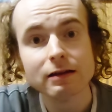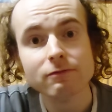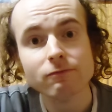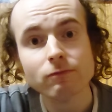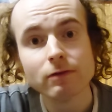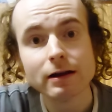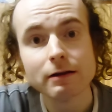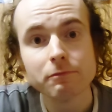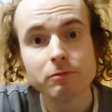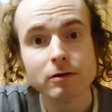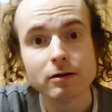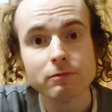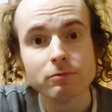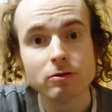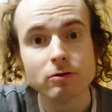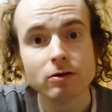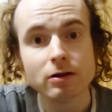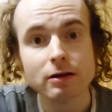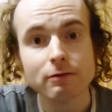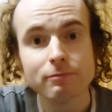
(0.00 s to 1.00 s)
and wrap up
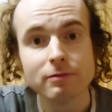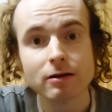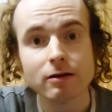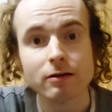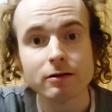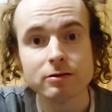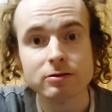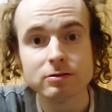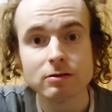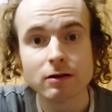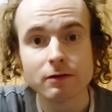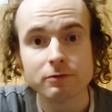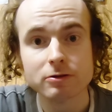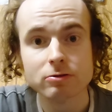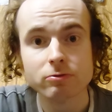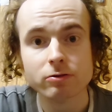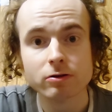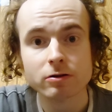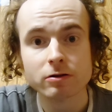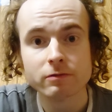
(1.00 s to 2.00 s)
your Hit Me Hard and Soft
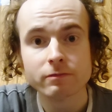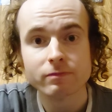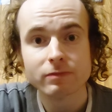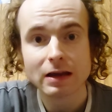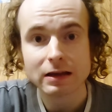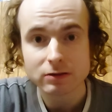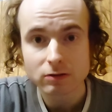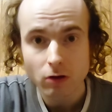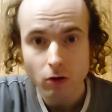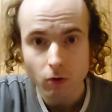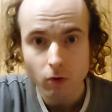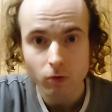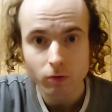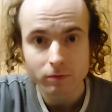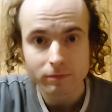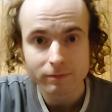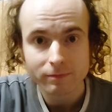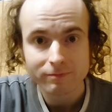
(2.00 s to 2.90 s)
tour as a whole.